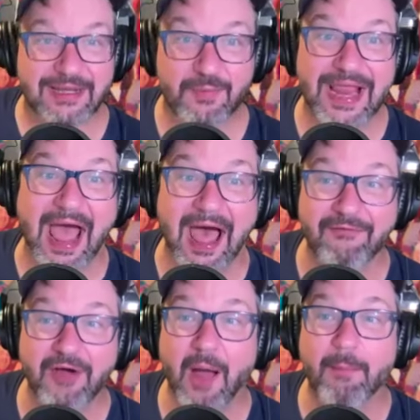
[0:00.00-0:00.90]
we
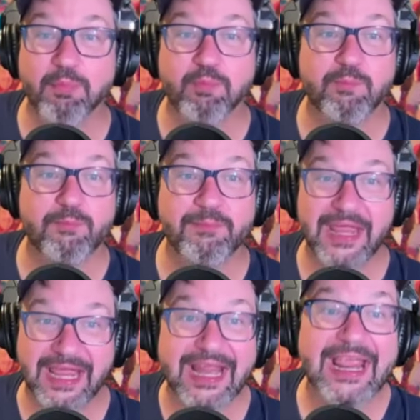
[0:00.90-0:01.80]
have a
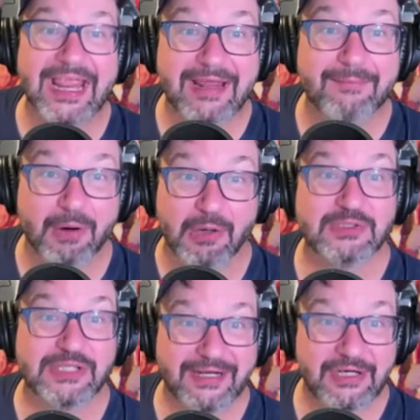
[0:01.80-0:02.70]
B and E
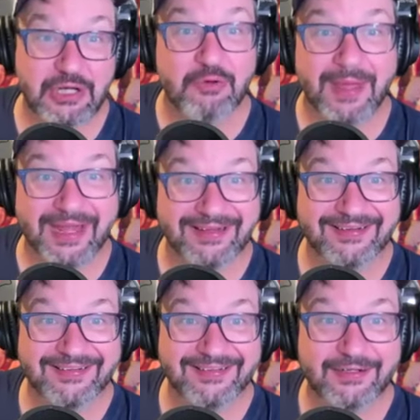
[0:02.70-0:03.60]
person, human, yeah.
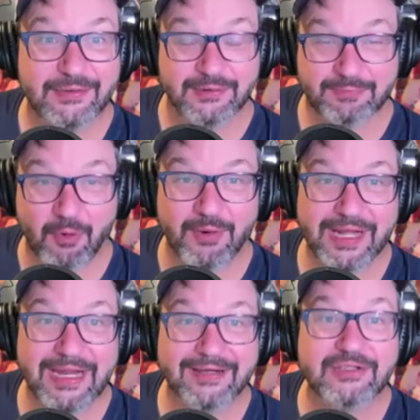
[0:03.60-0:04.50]
who's oh,
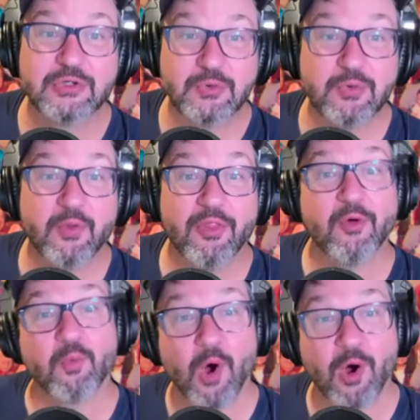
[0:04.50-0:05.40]
broken sure. into
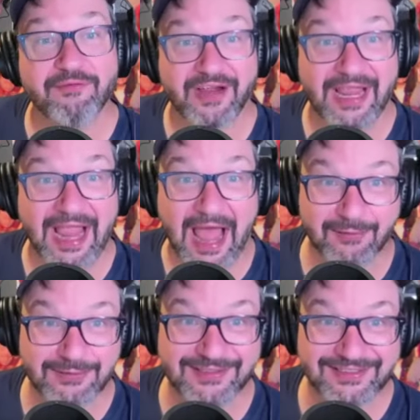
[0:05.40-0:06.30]
the wrong fucking house.